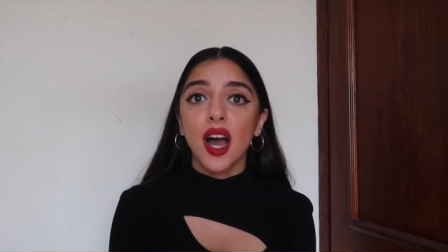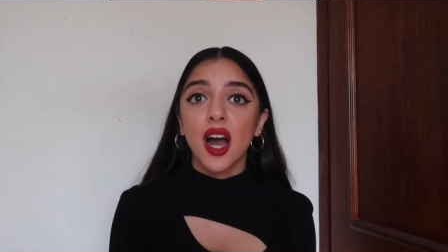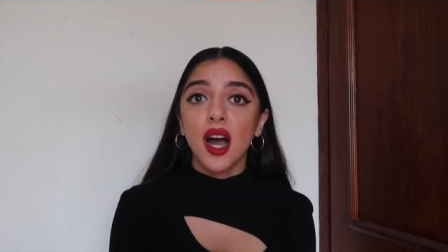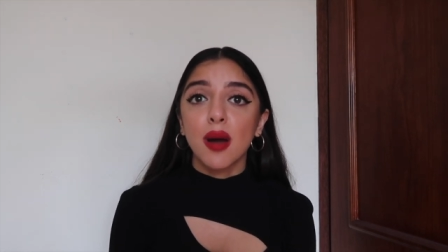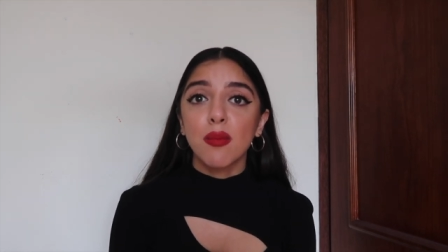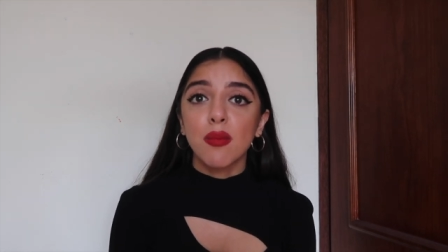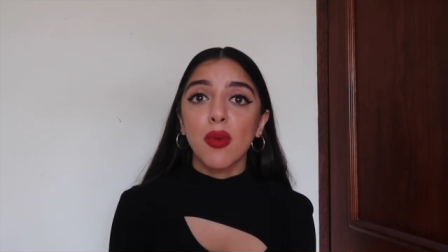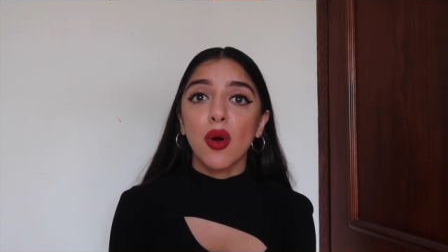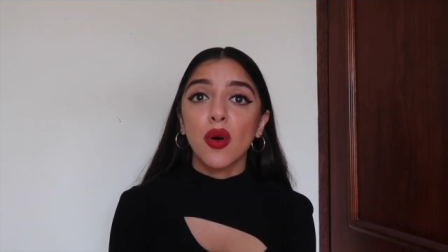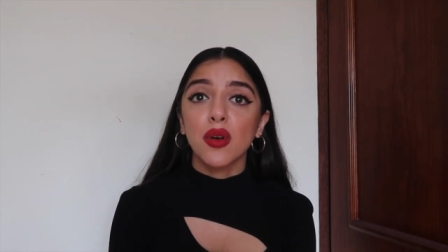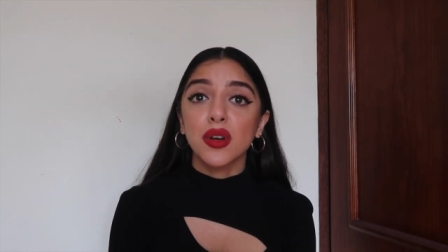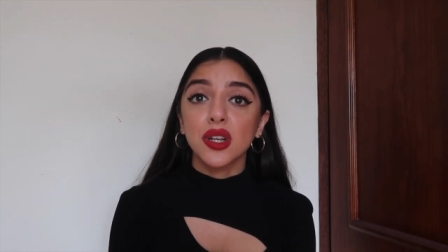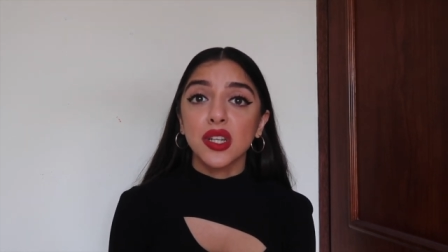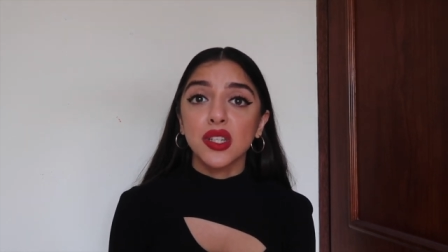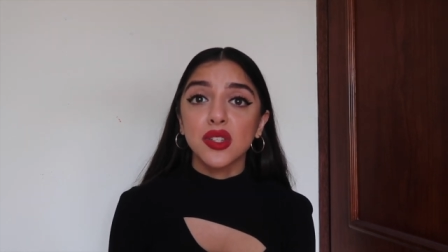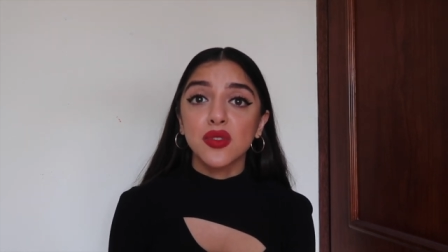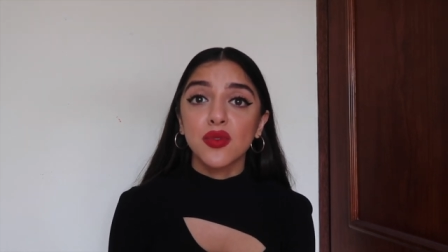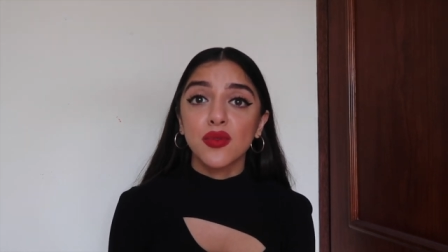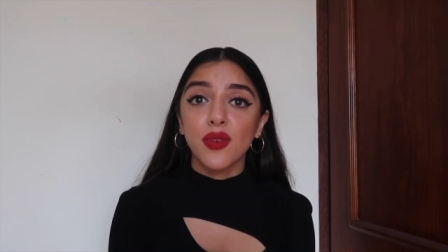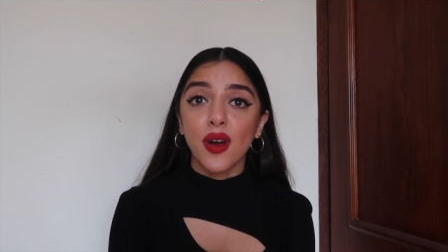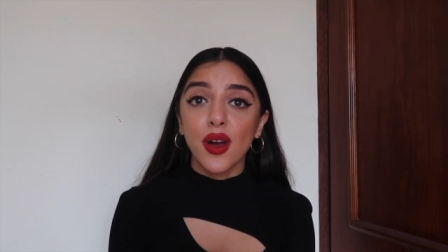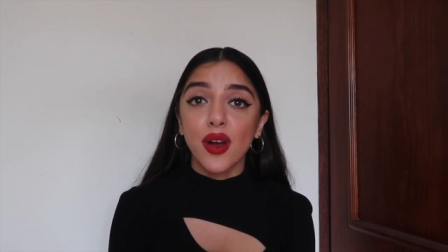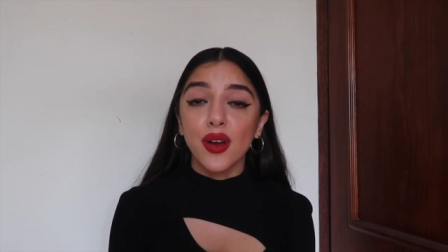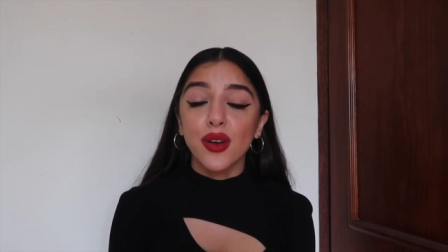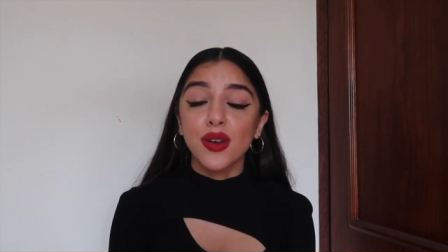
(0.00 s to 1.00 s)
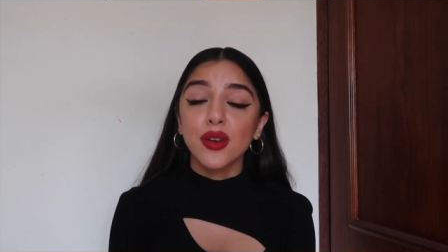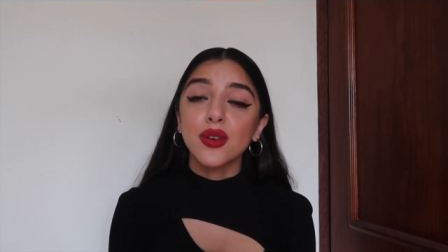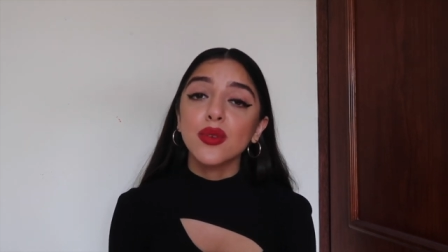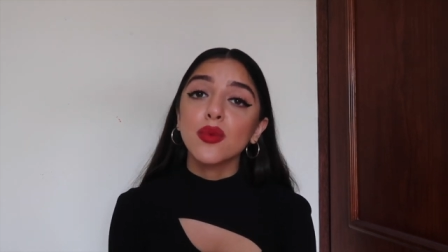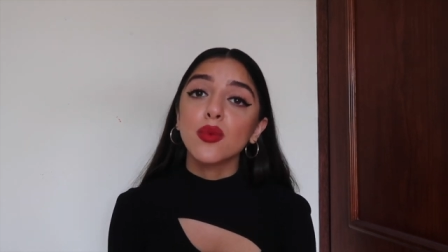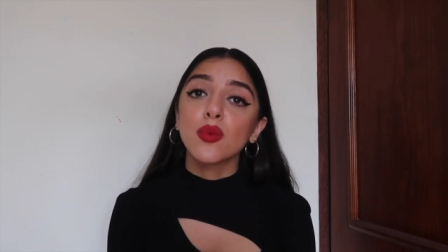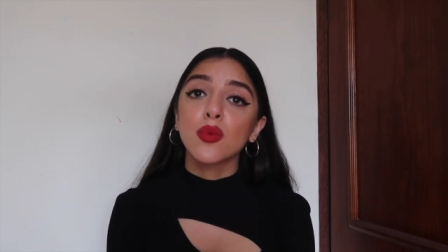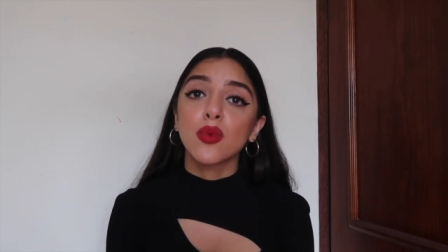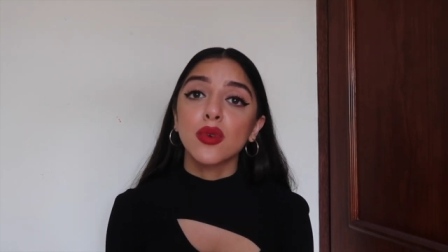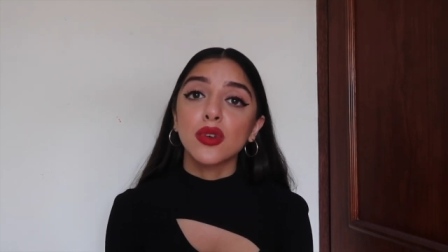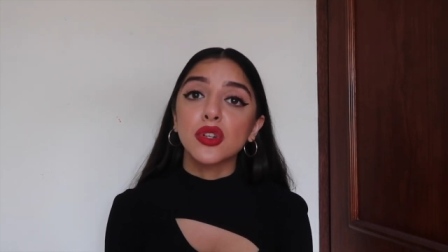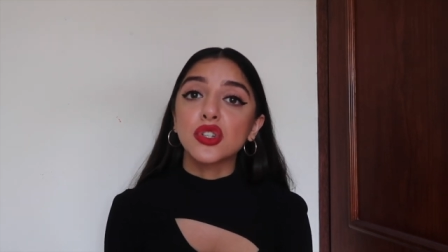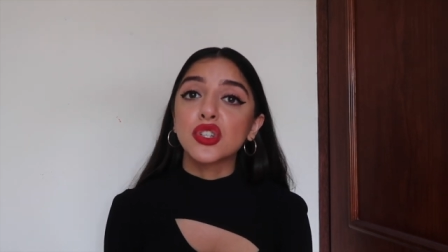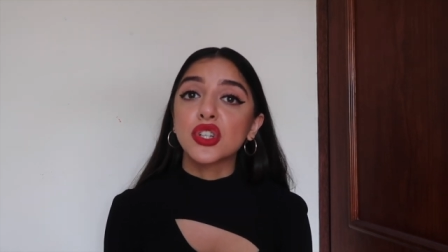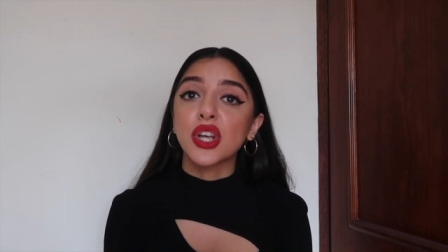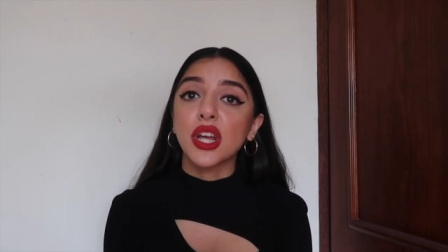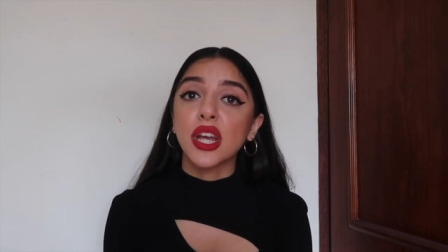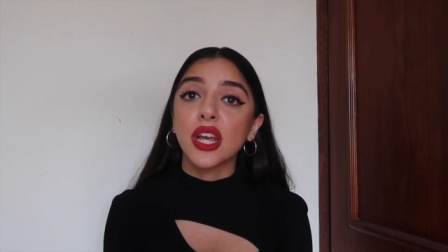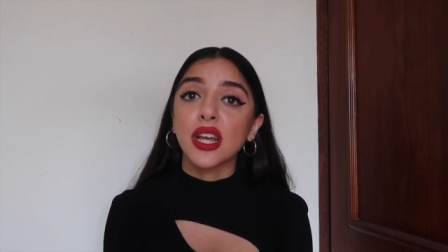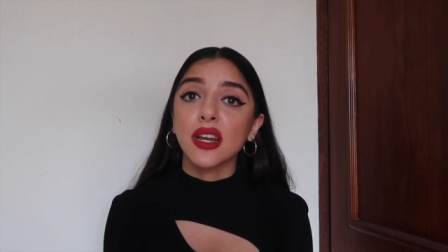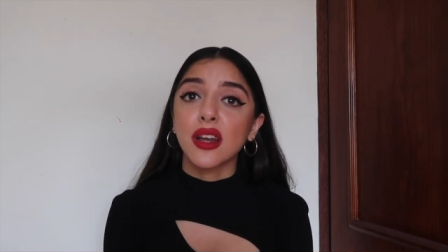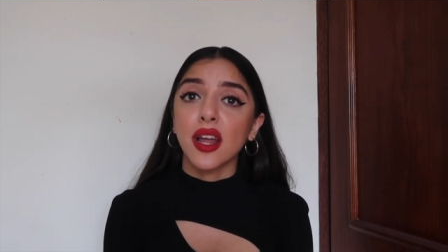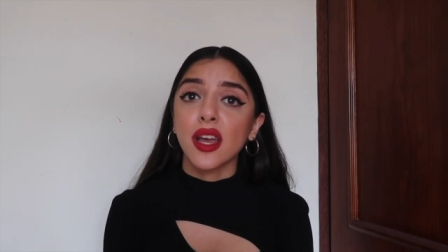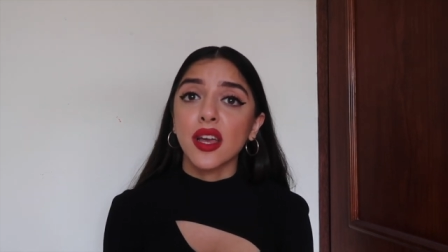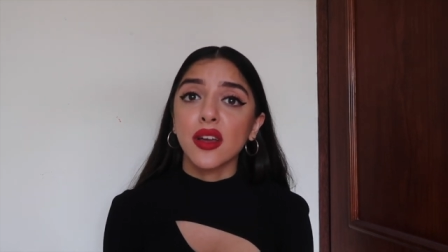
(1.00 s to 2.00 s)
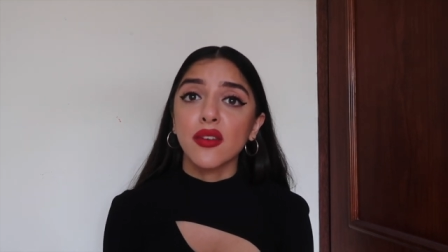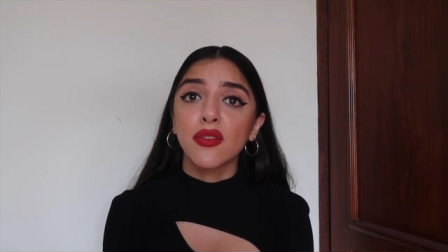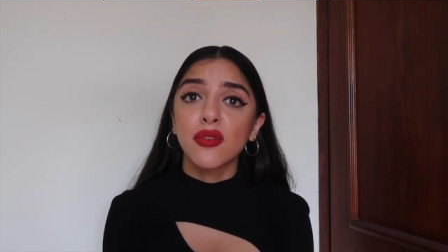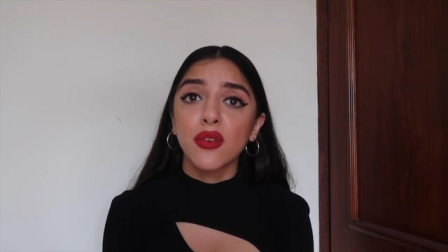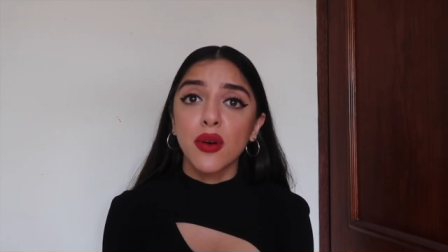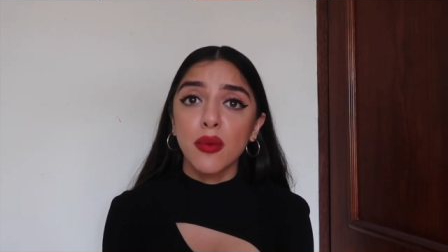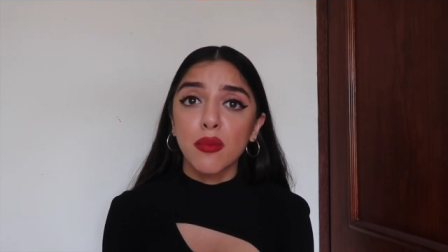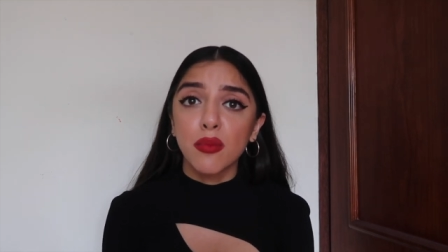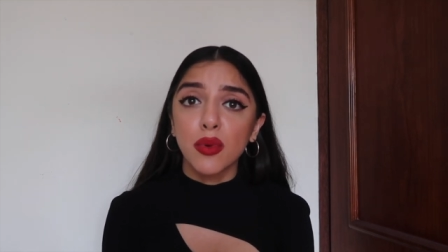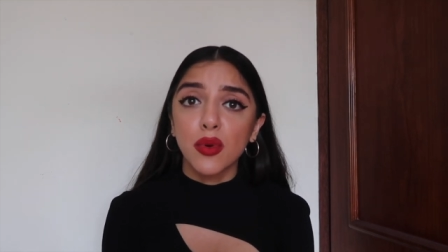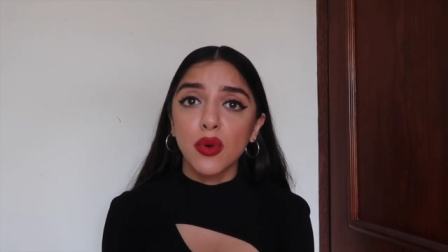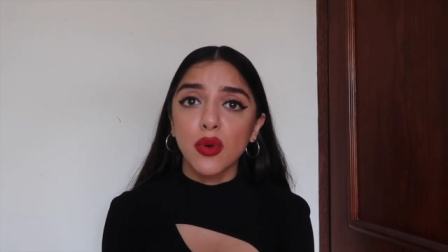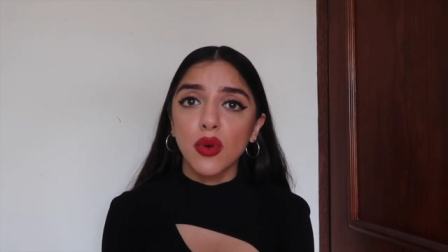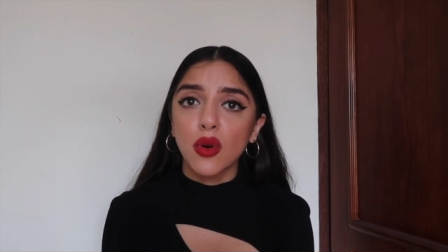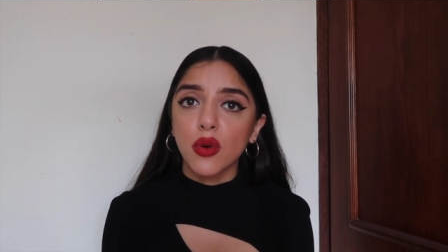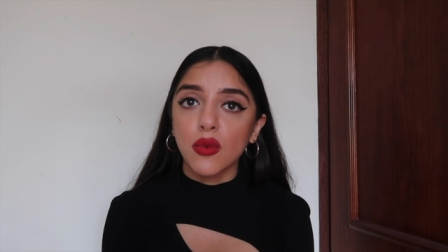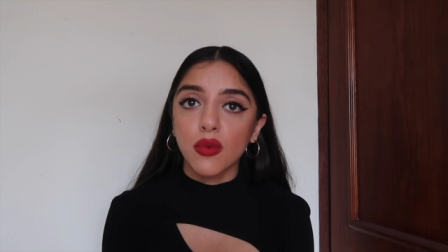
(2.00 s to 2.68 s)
um, on his phone watching like football